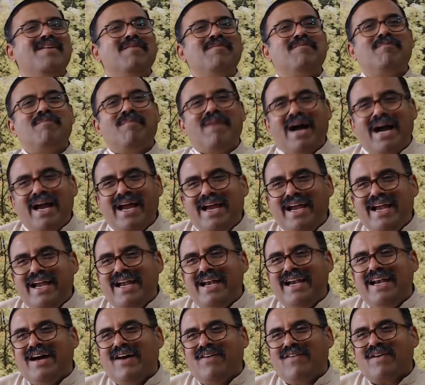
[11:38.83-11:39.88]

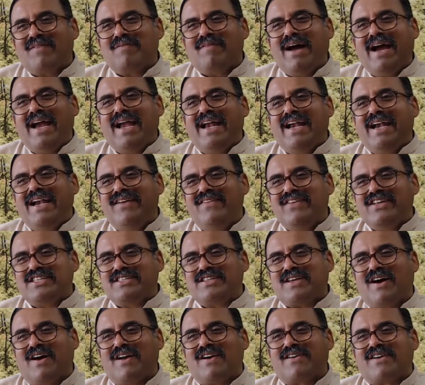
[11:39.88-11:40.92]
mind, our mind, which is
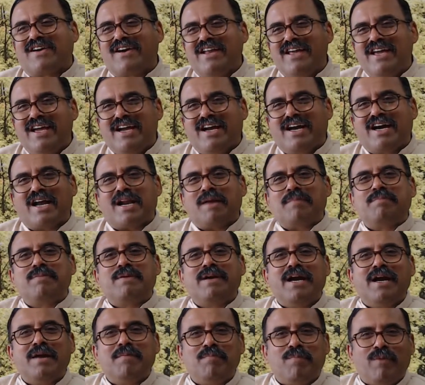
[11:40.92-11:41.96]
already
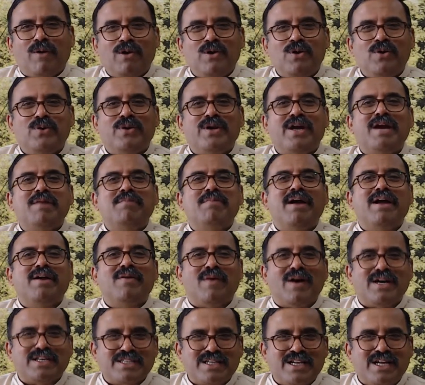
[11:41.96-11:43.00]
corrupted, polluted by
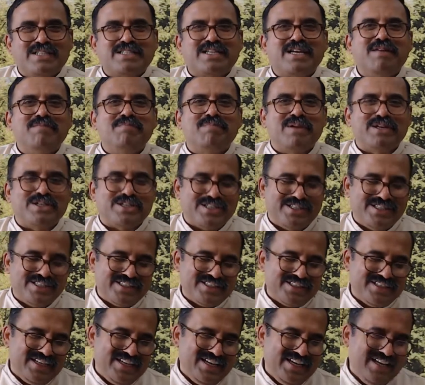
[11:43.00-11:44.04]
vasanas and
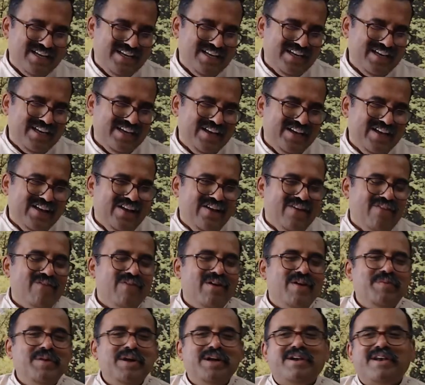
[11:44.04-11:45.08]
impressions,
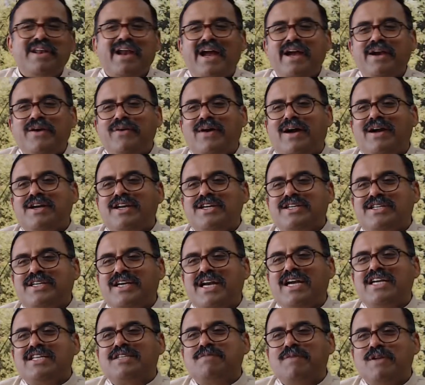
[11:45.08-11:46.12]
when we try to
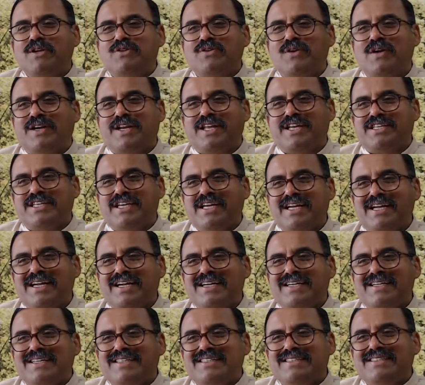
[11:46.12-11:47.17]
understand spiritual teaching,
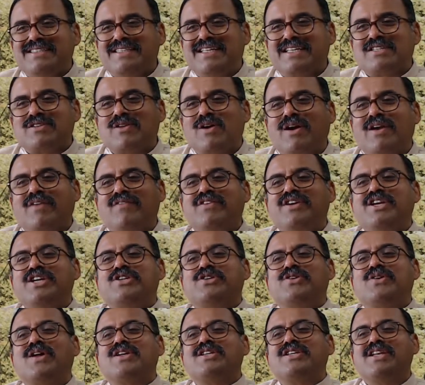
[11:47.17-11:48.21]
there's a lot of
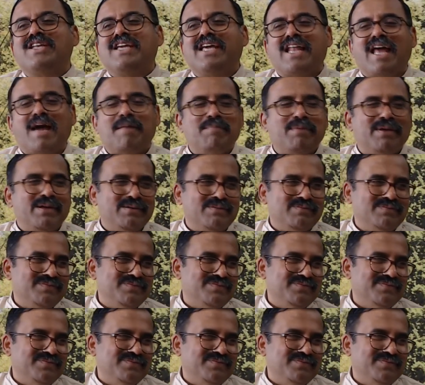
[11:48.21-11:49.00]
distortion can happen.